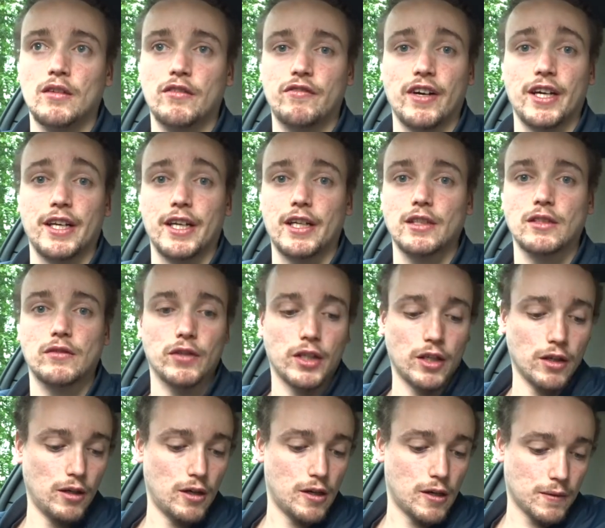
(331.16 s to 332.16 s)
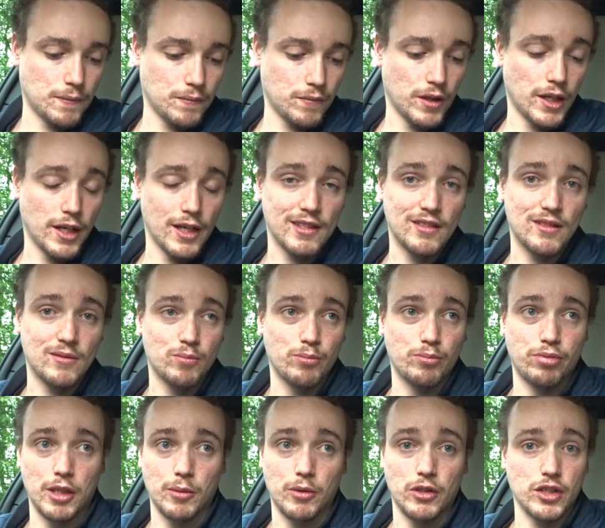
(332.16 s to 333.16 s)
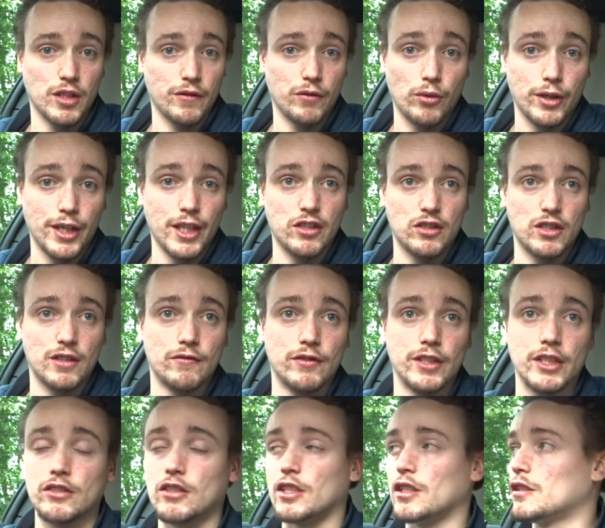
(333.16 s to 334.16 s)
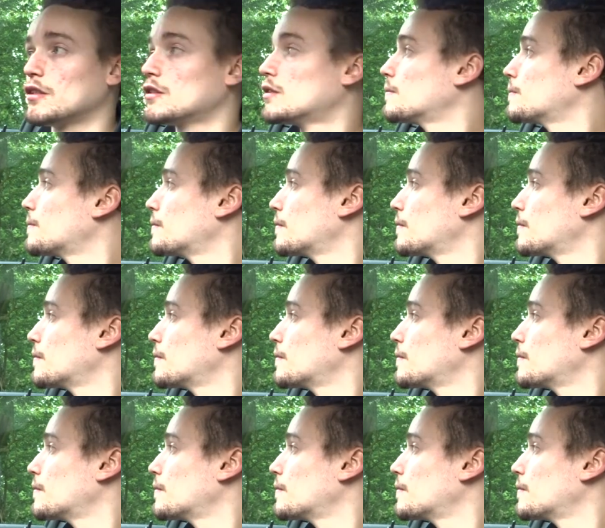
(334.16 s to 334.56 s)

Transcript: finance the car, as pretty much everyone is these days.